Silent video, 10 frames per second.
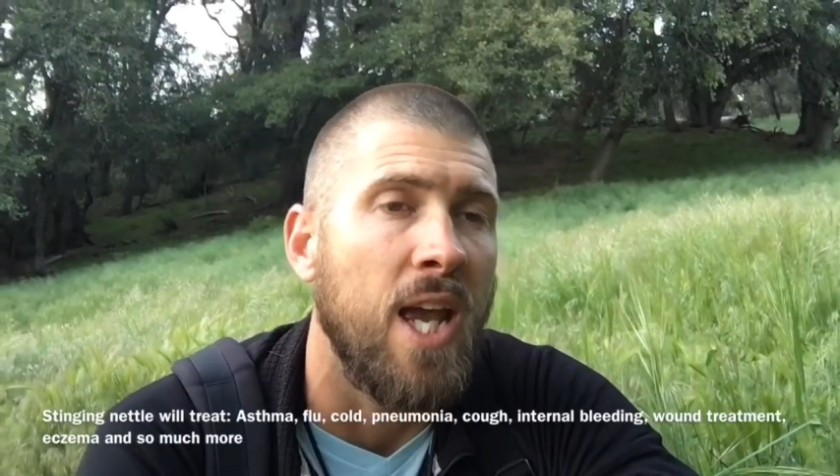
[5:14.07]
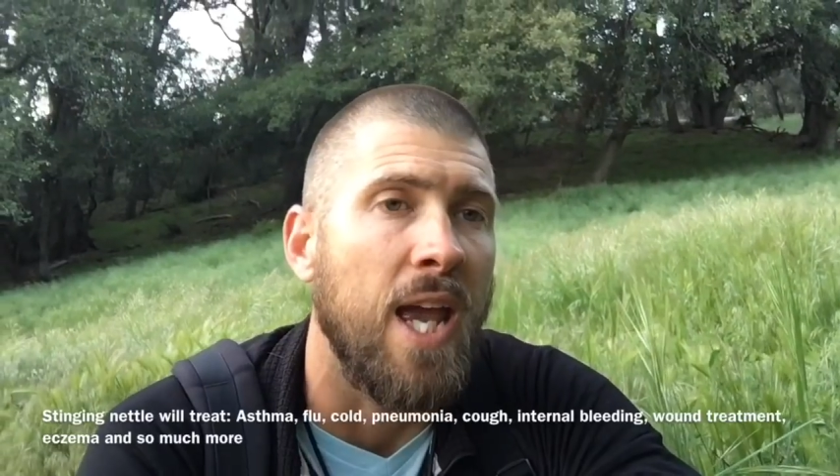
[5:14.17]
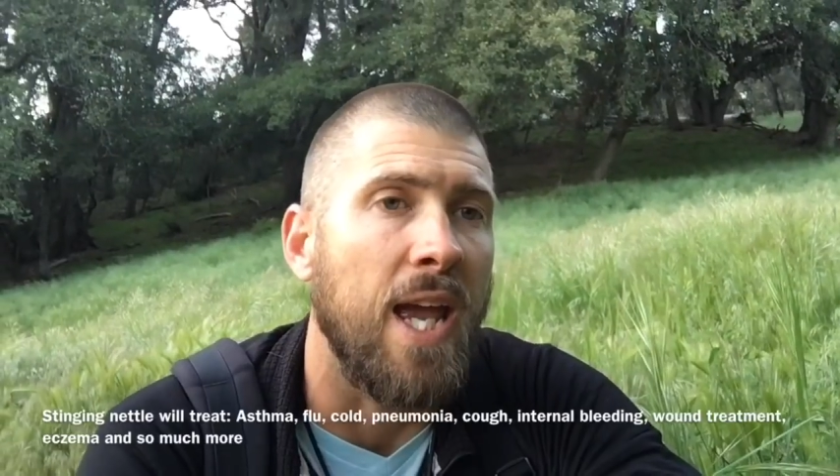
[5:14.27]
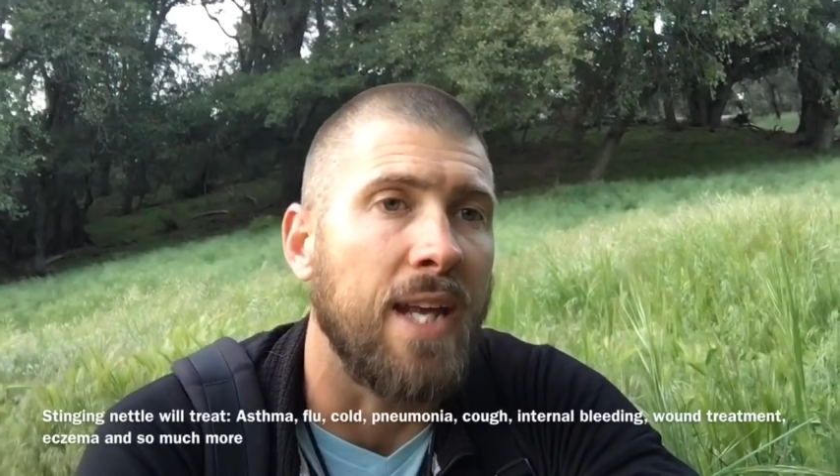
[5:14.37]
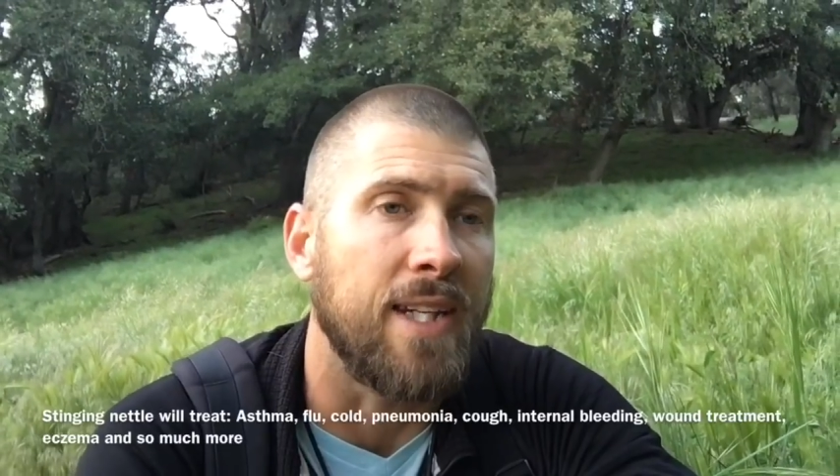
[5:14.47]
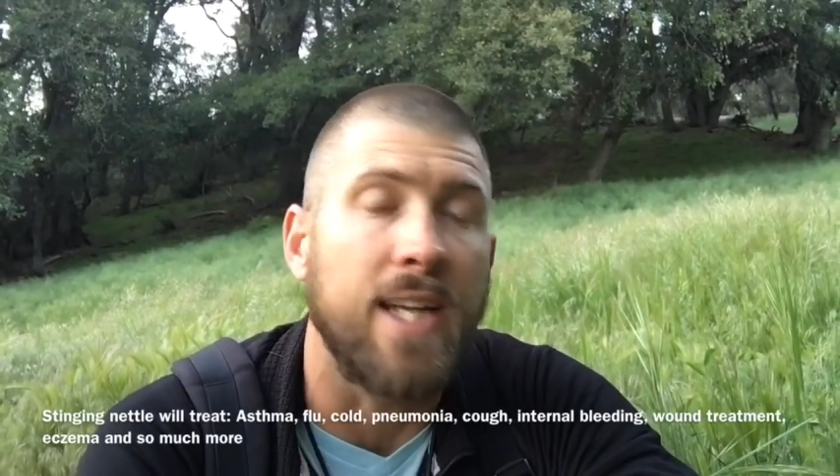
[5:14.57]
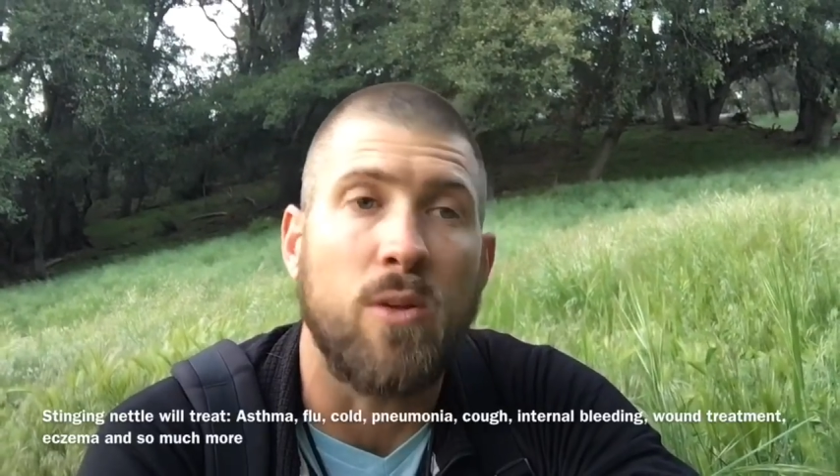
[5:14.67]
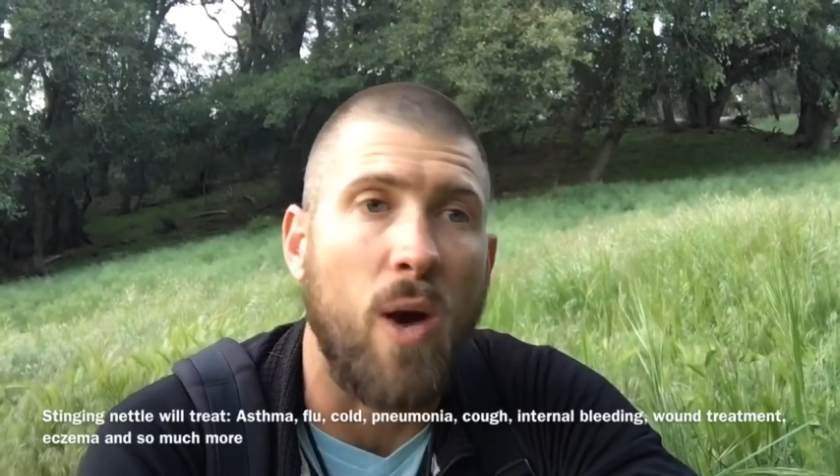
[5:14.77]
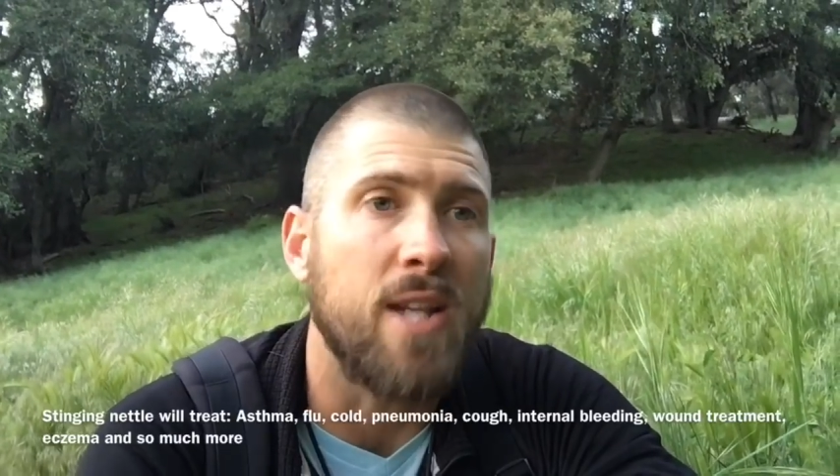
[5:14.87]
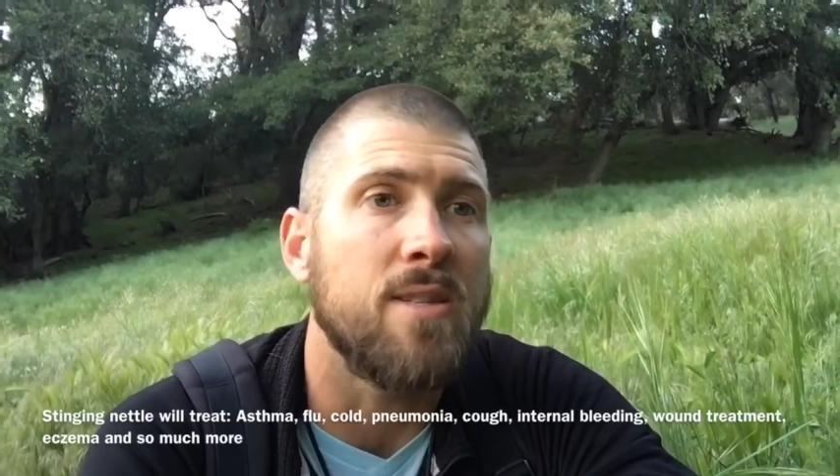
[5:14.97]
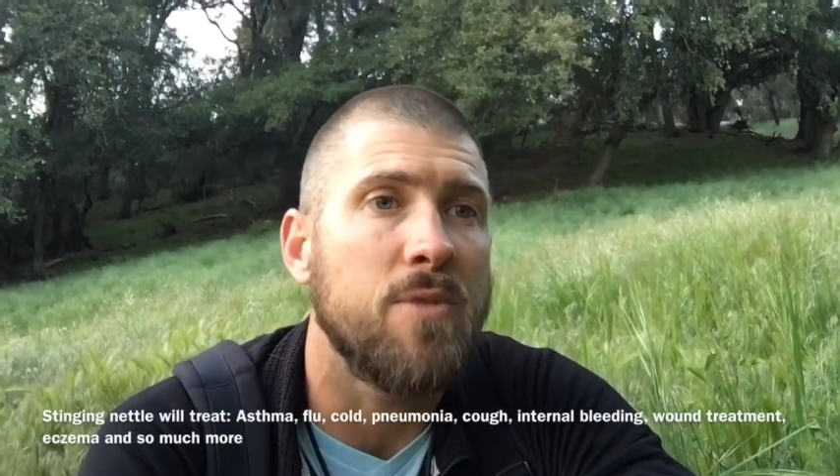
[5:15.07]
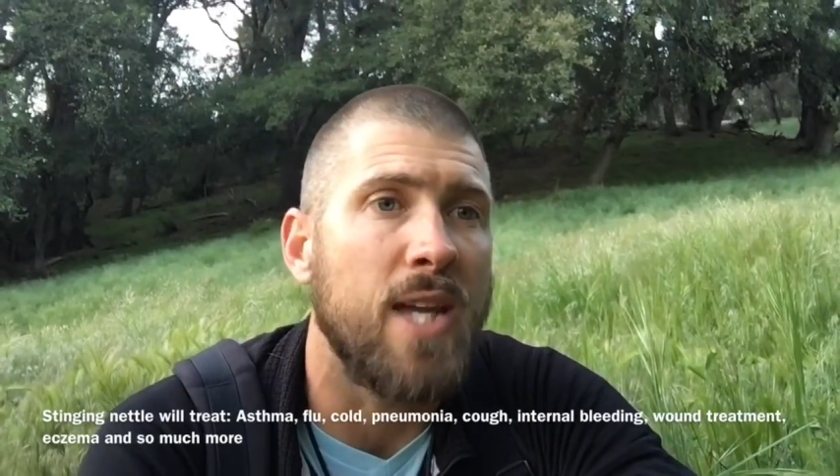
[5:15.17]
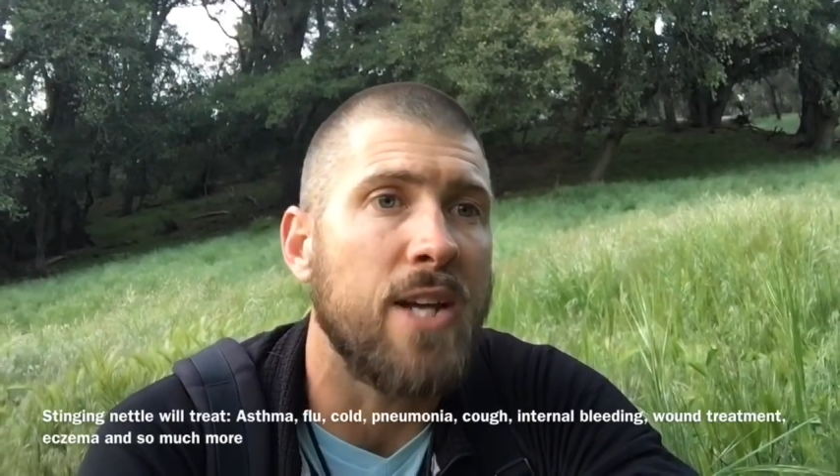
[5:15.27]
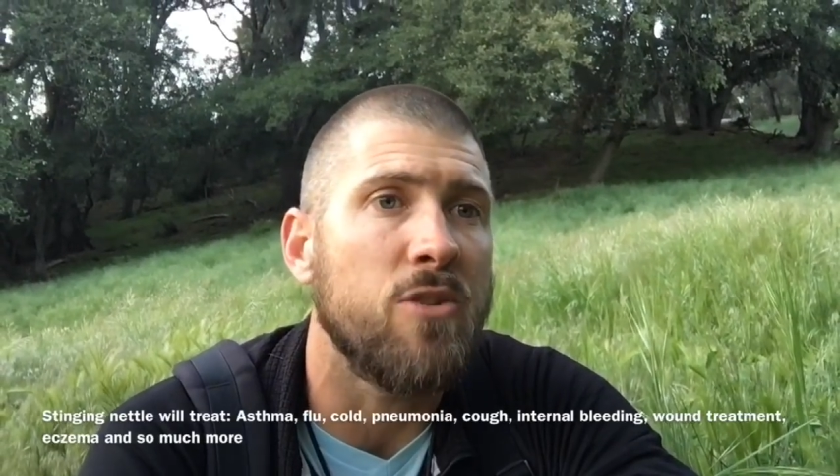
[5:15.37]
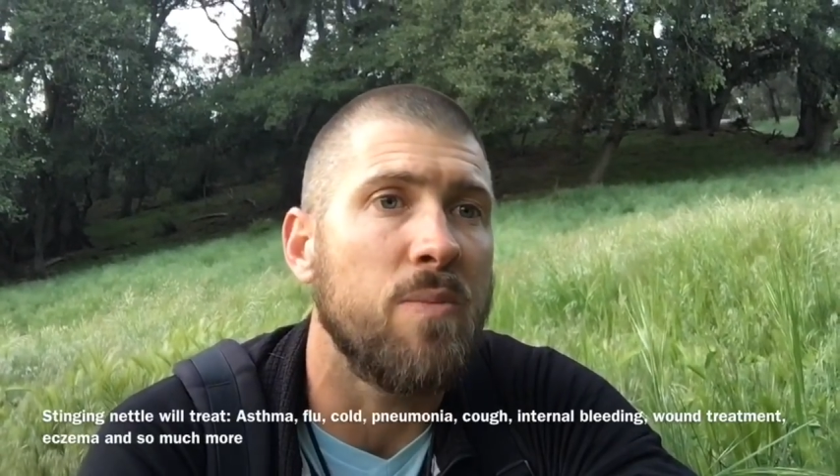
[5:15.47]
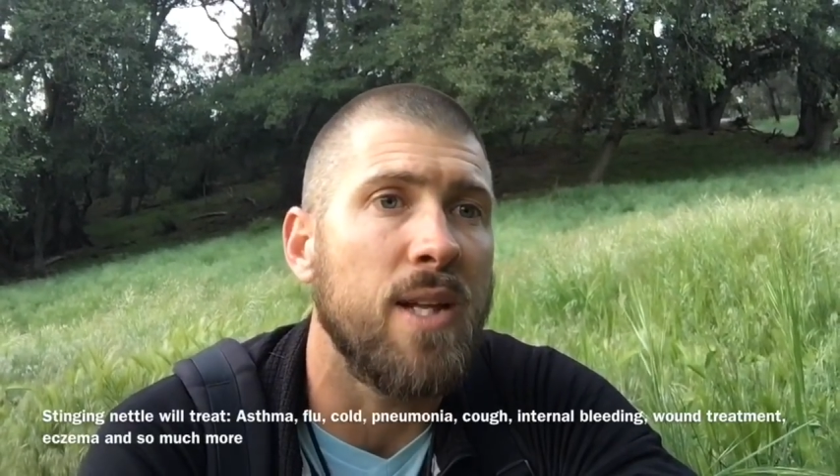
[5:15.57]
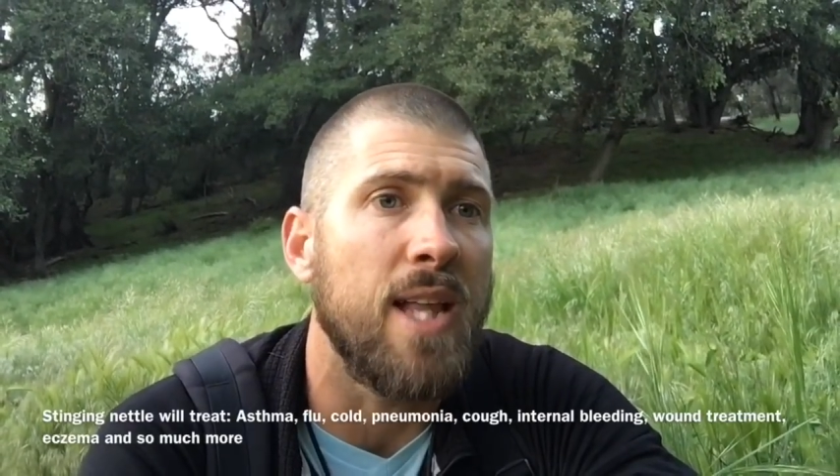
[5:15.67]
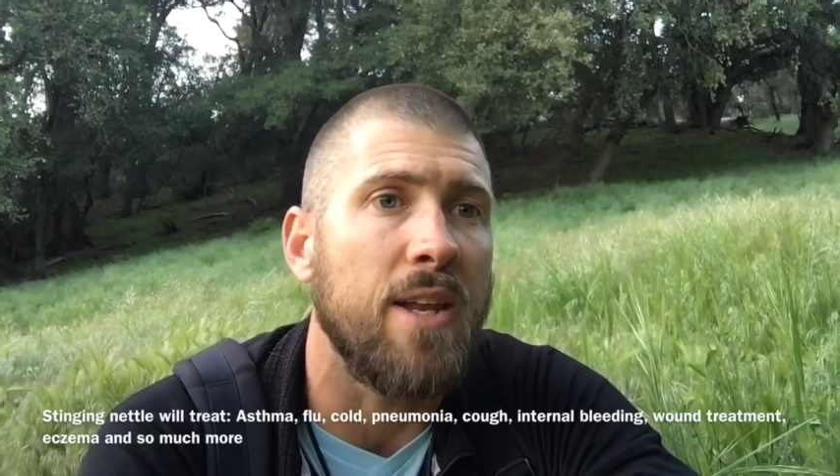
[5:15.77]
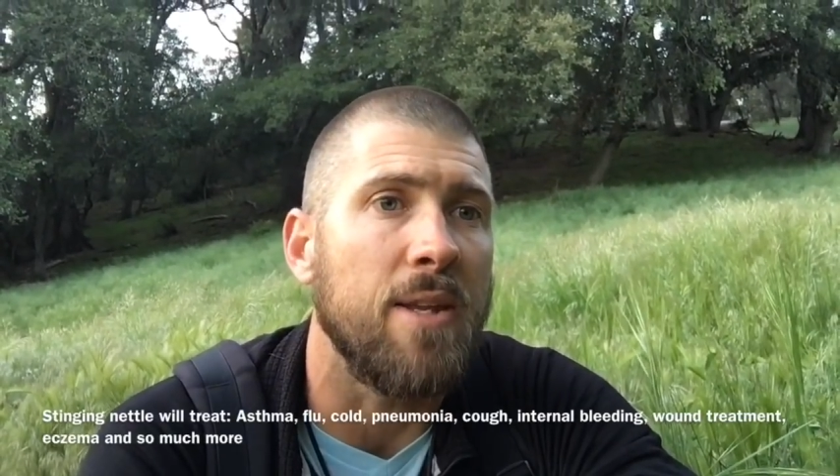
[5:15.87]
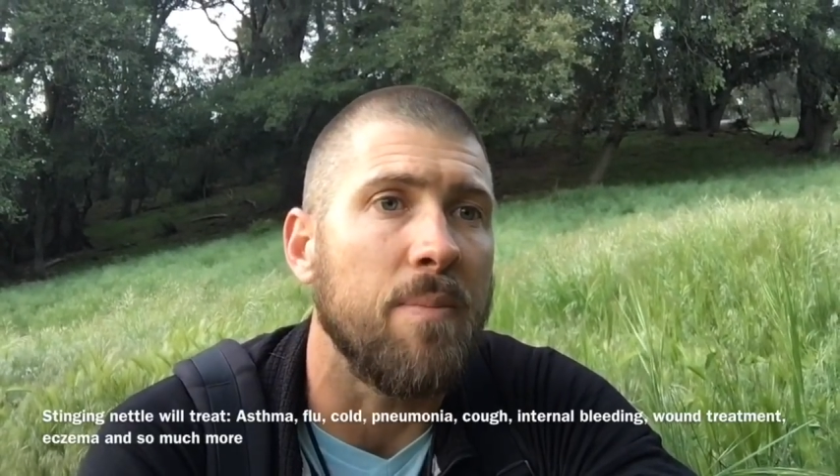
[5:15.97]
and get quite a substantial meal
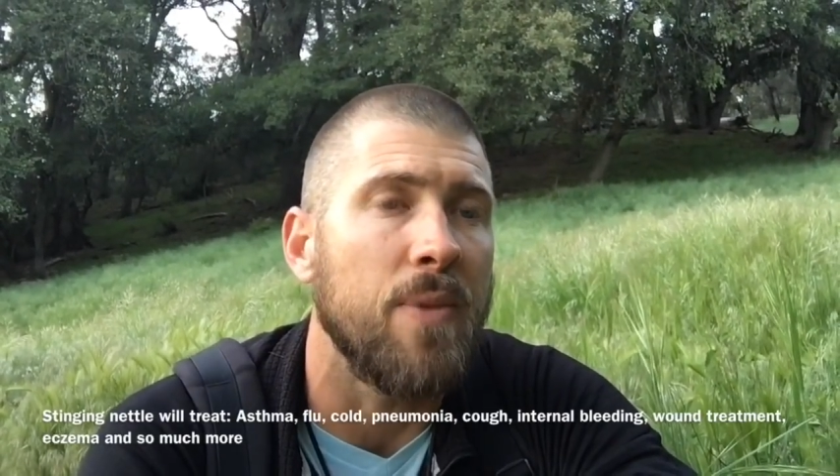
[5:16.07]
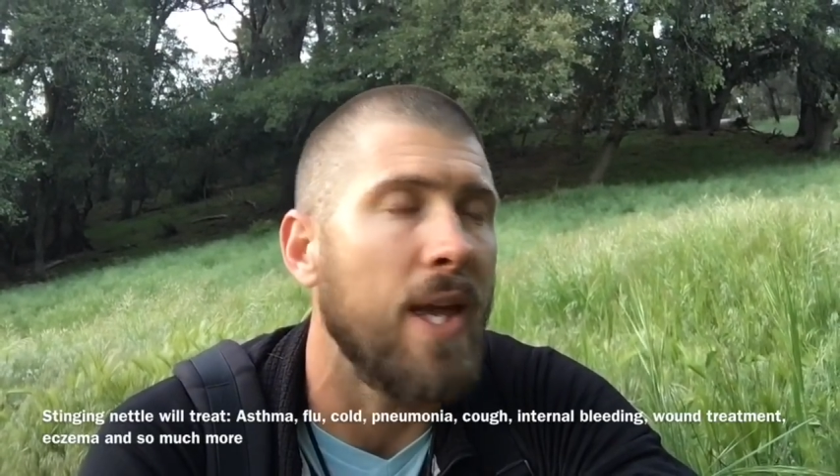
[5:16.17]
out of them.